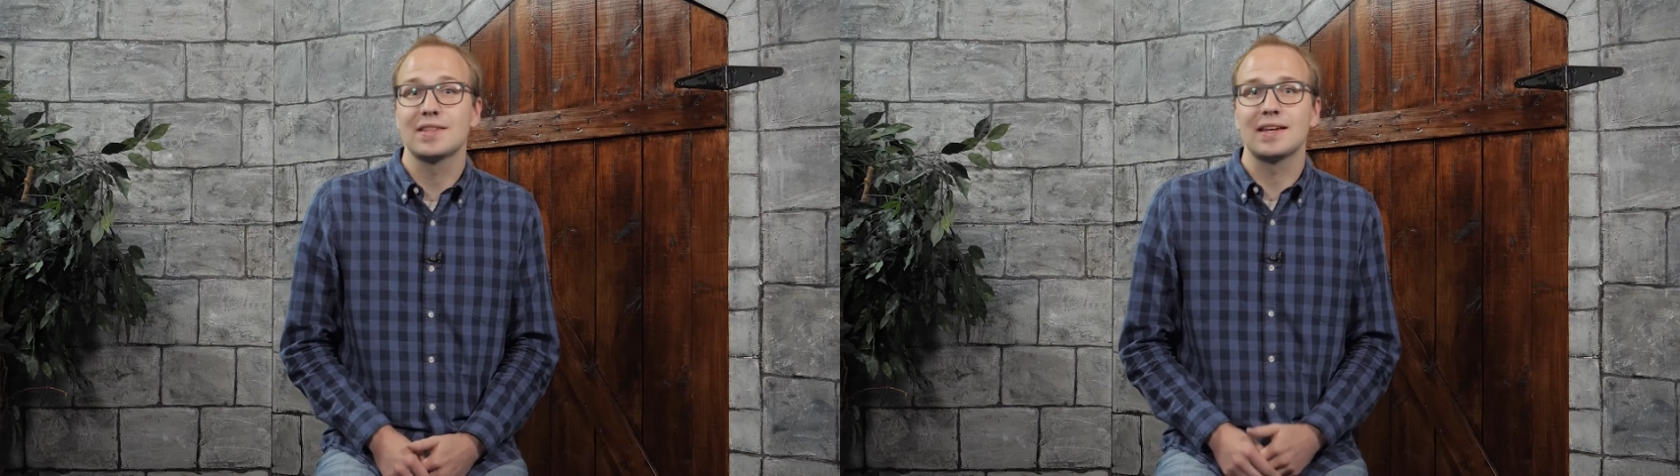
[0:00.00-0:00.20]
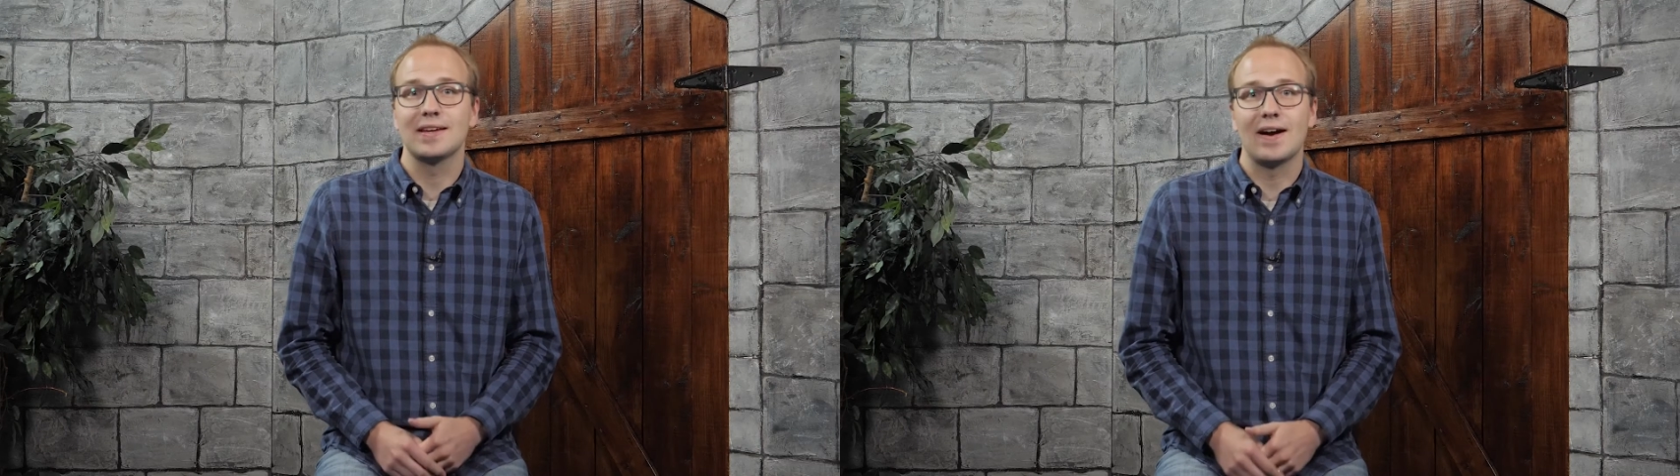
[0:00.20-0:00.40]

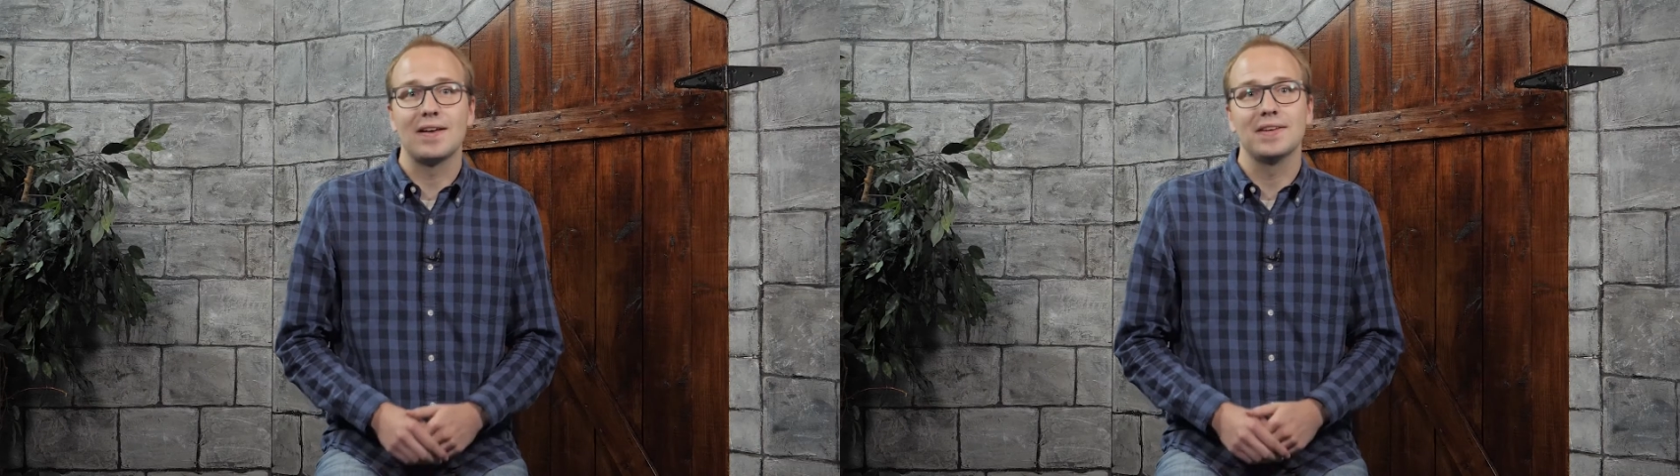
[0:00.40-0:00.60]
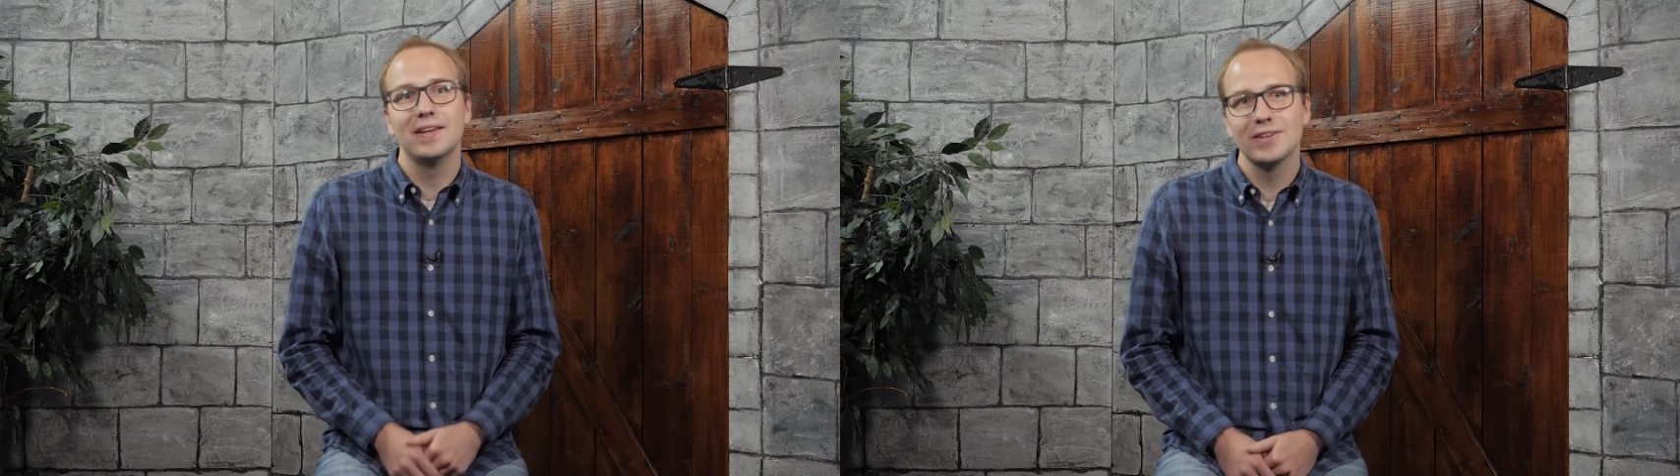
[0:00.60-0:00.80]
that
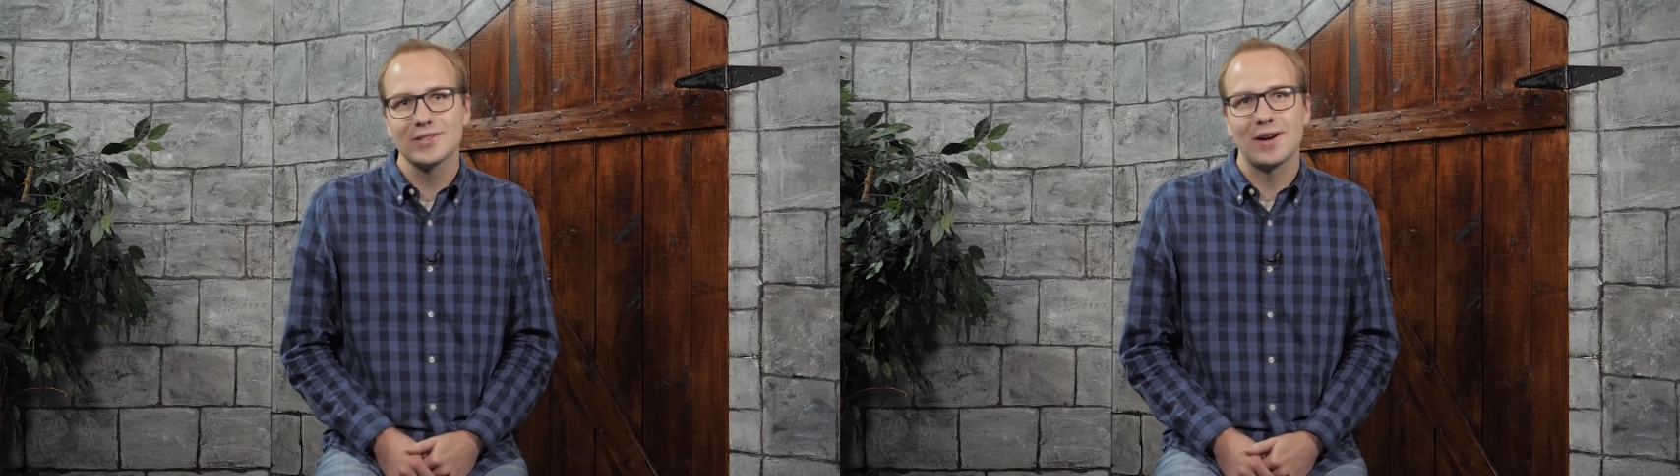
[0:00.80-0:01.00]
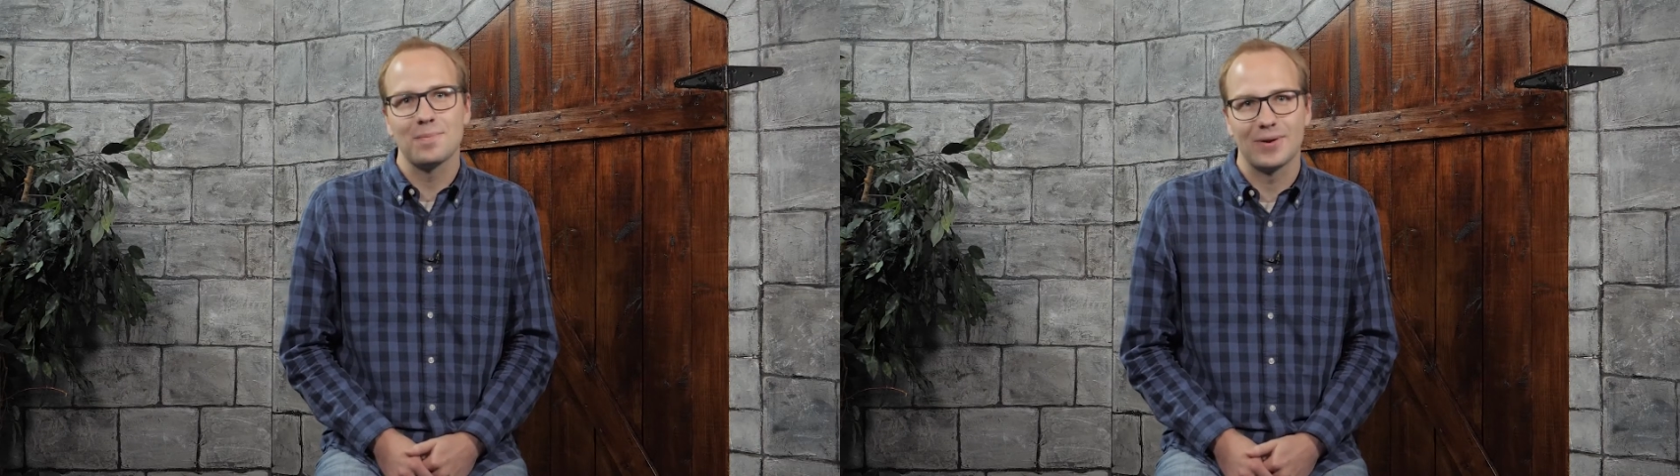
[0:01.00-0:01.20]
God
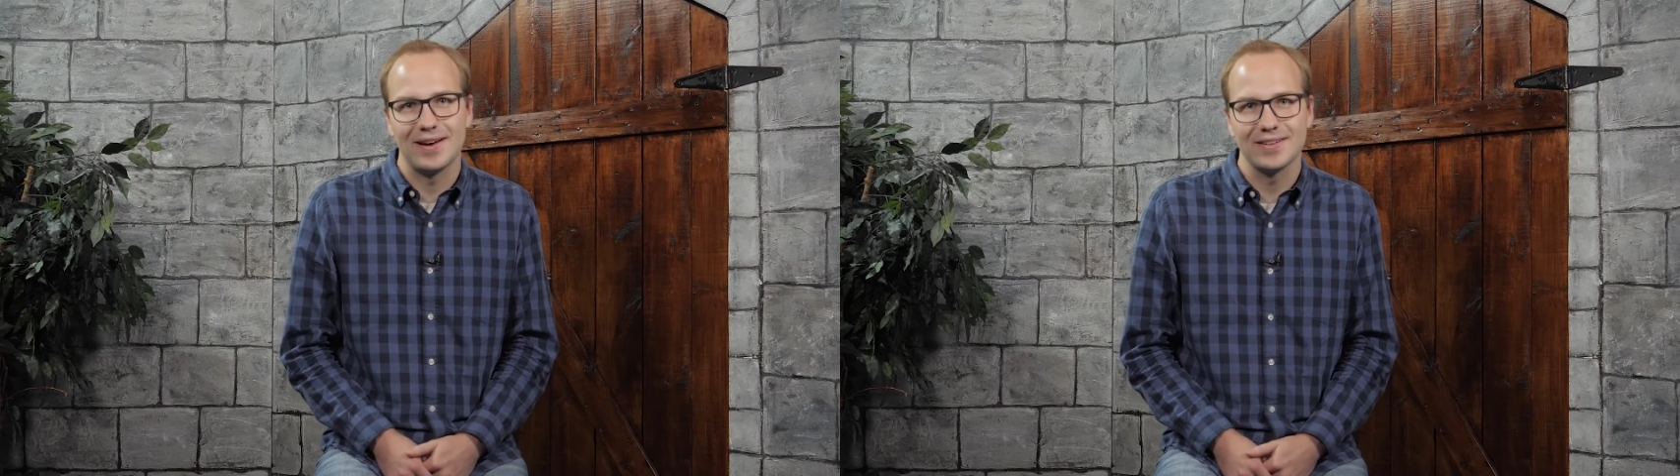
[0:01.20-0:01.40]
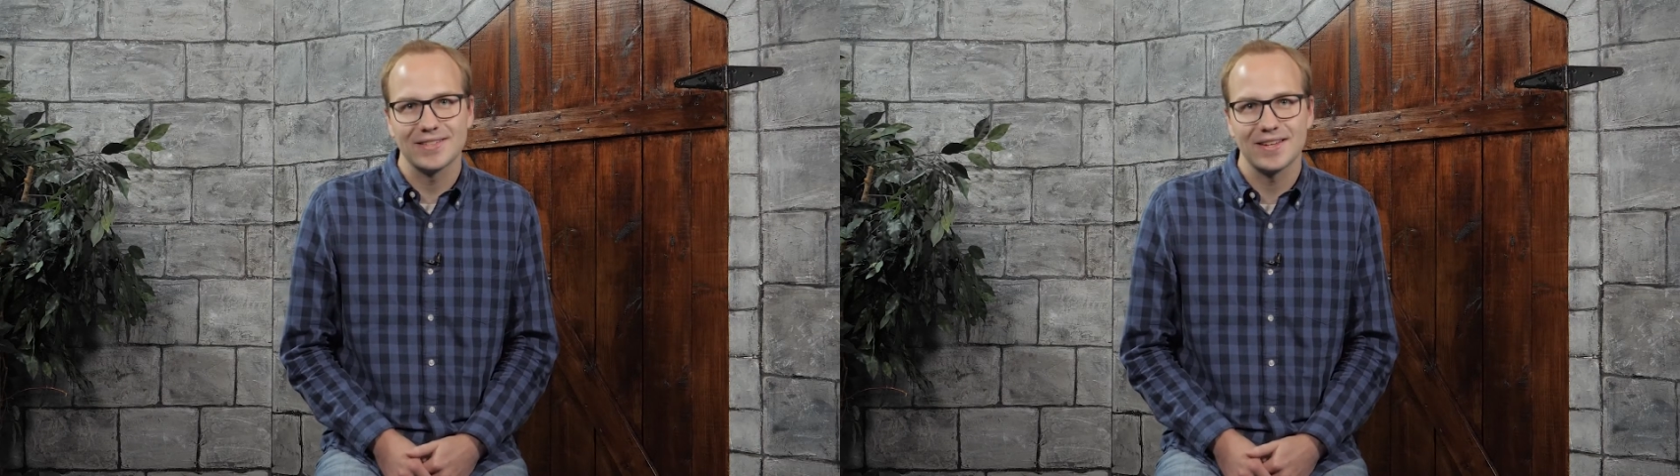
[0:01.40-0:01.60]
hears our
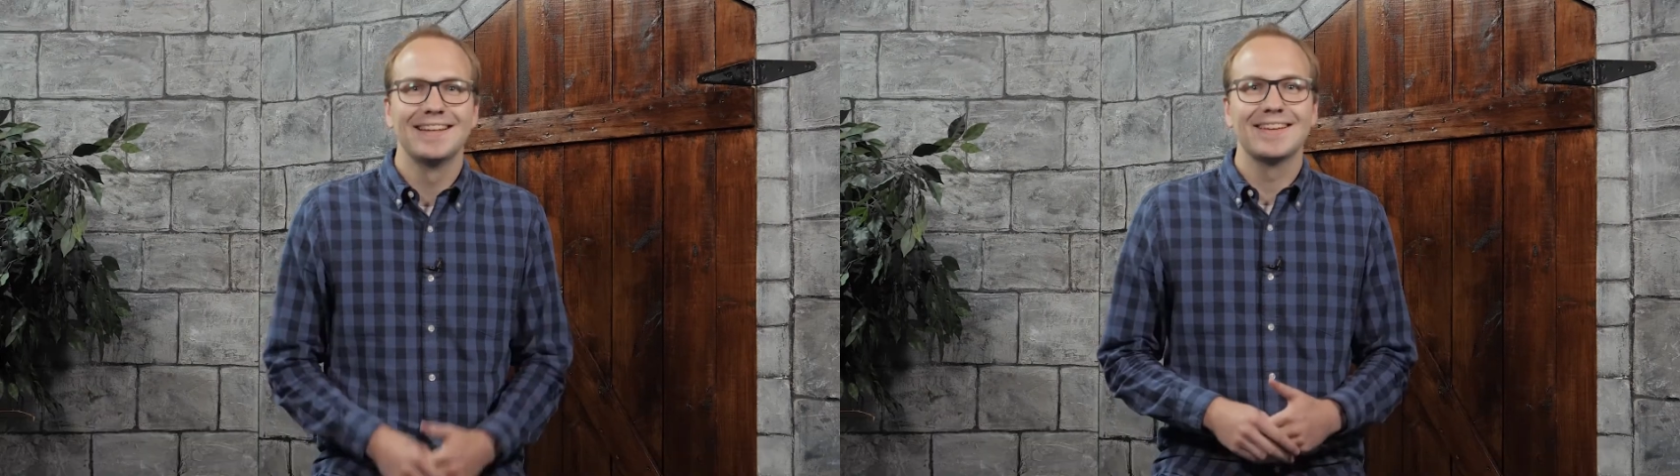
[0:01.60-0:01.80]
prayers.